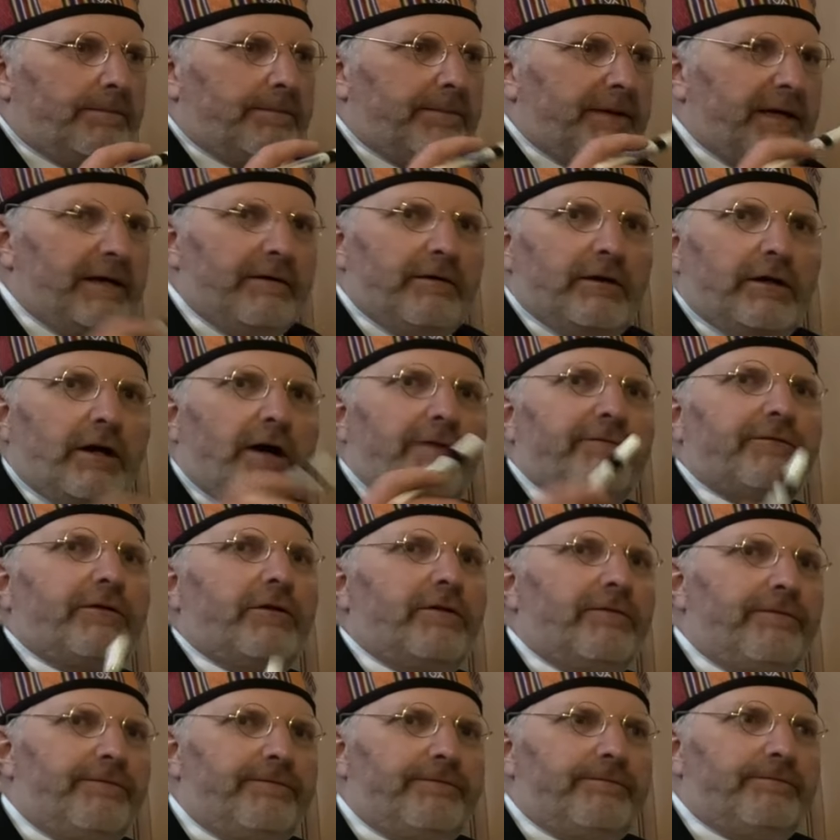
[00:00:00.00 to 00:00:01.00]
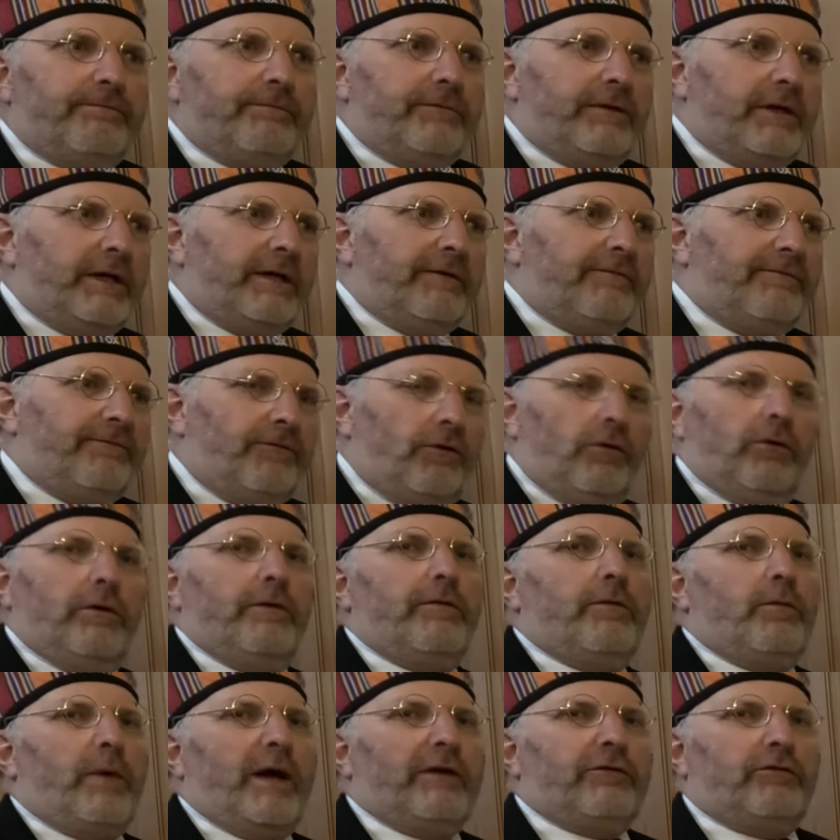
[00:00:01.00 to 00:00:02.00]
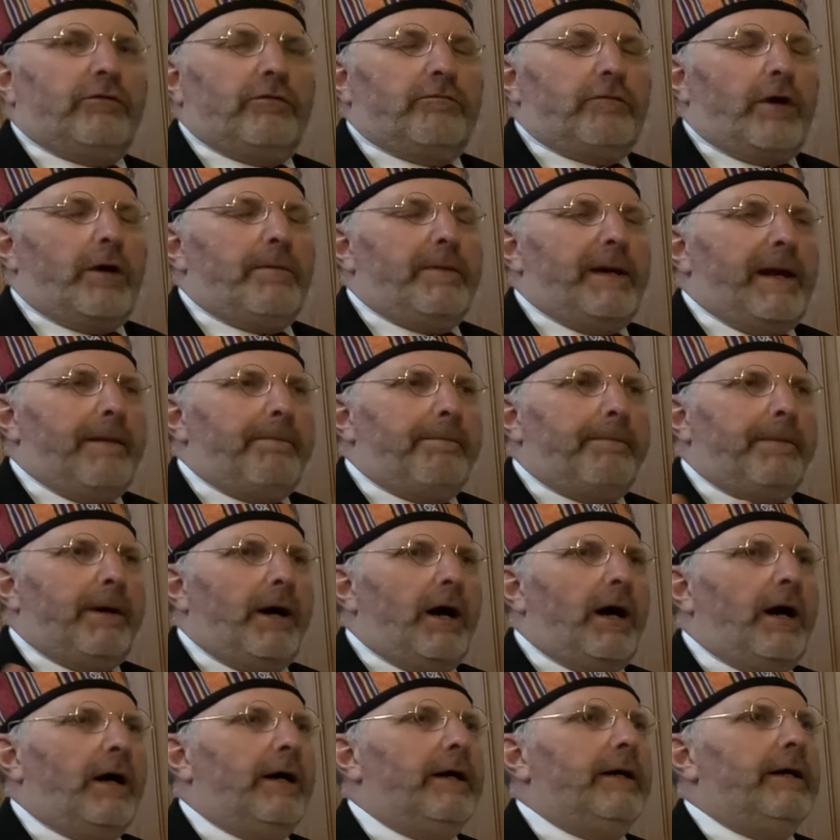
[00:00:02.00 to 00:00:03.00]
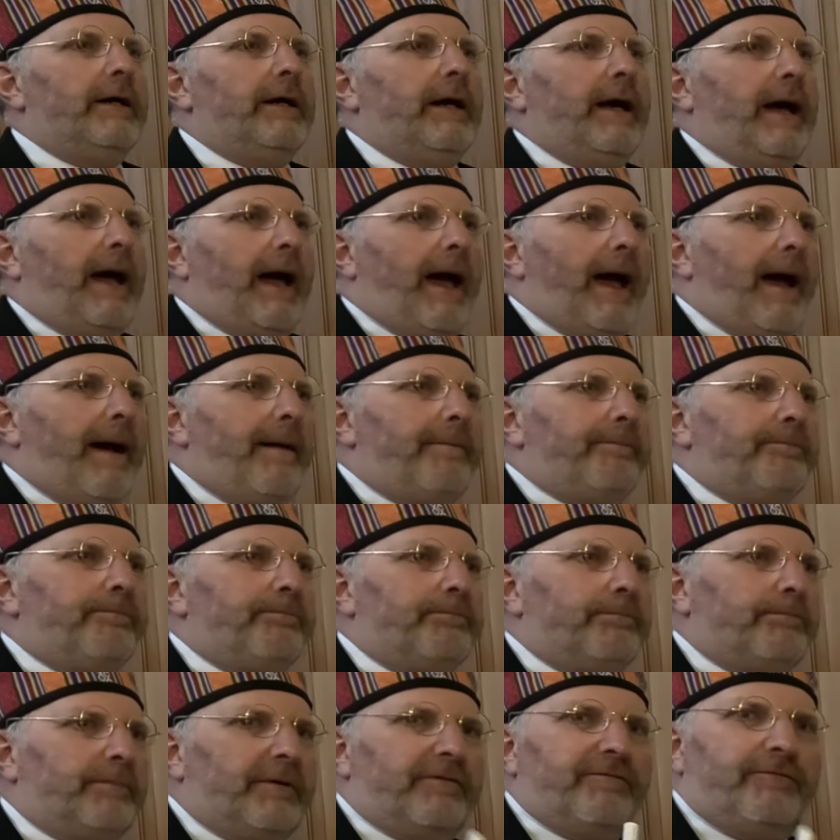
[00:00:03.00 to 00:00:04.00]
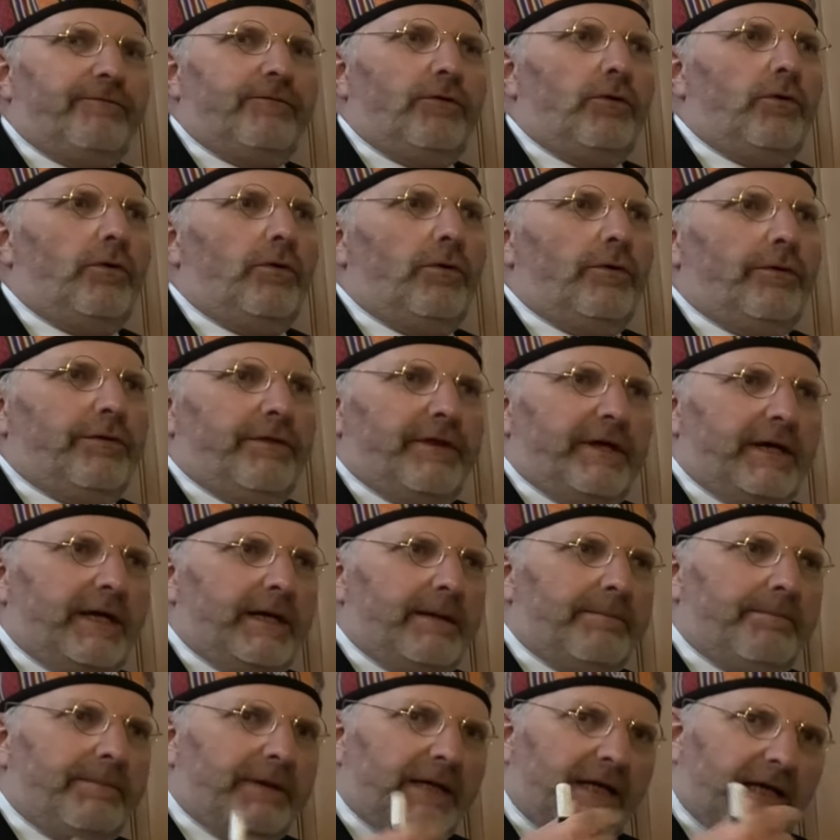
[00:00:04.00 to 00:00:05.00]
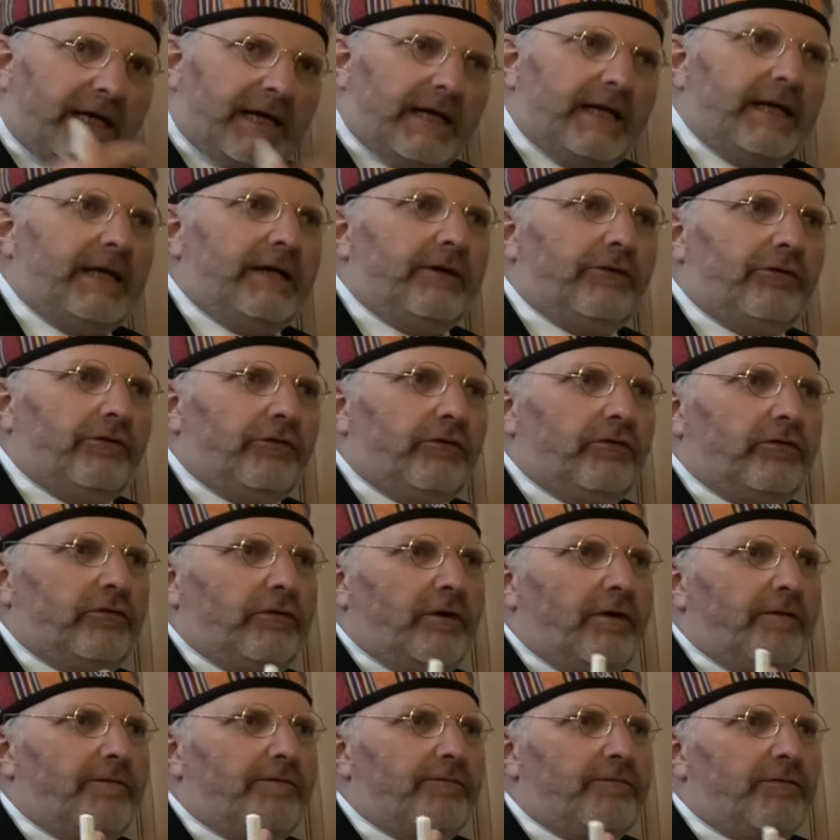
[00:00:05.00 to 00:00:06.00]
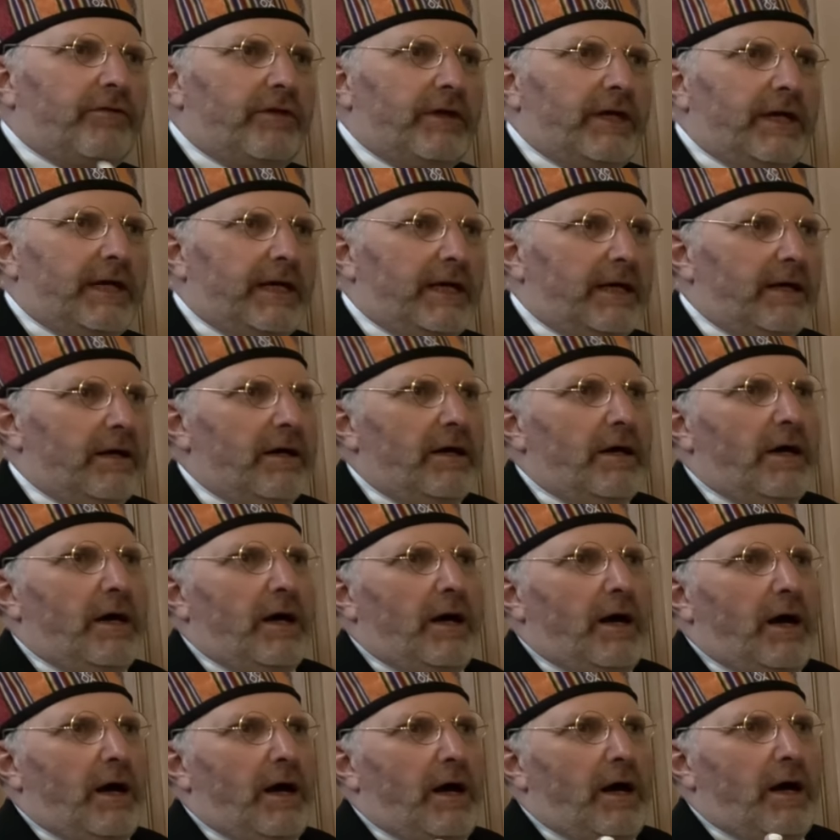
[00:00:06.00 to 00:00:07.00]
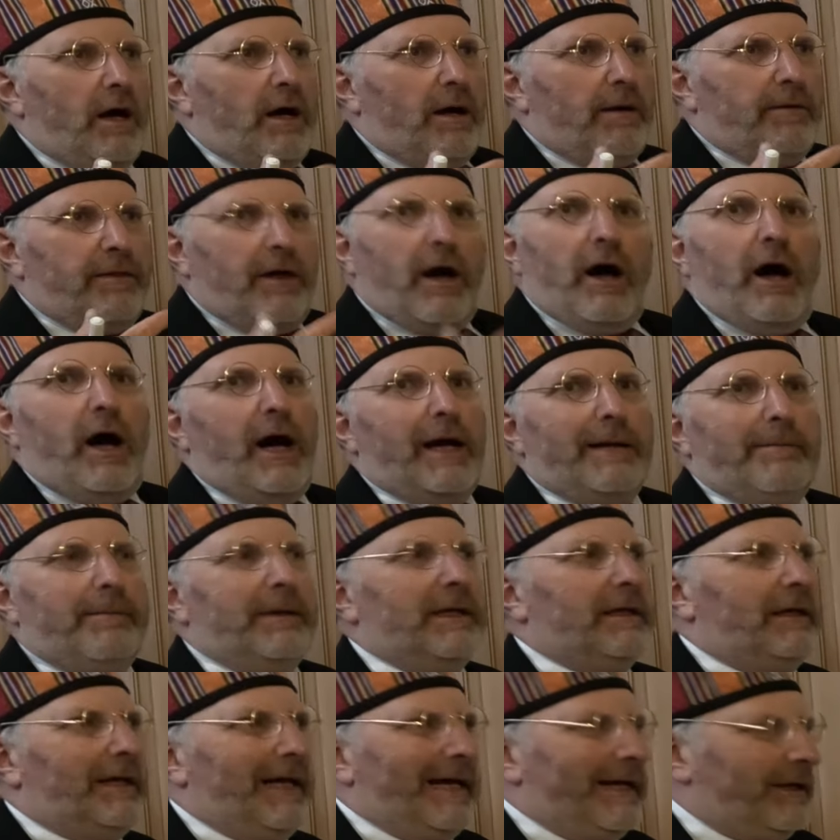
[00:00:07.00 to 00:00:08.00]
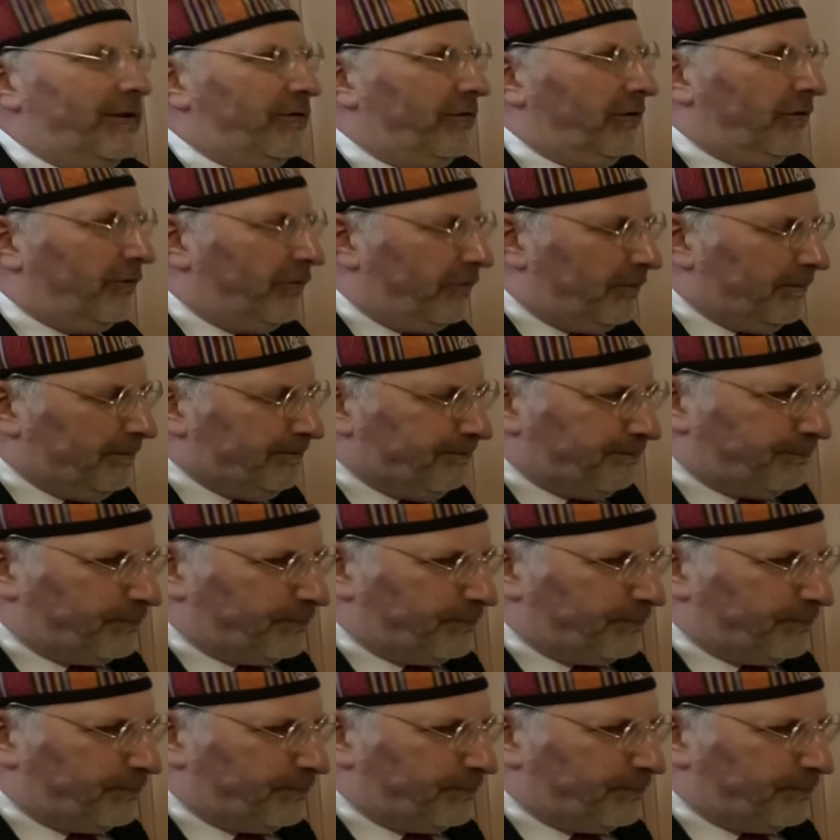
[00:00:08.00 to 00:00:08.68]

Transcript: period after the fall of the Western Roman Empire and before the beginnings of the High Middle Ages.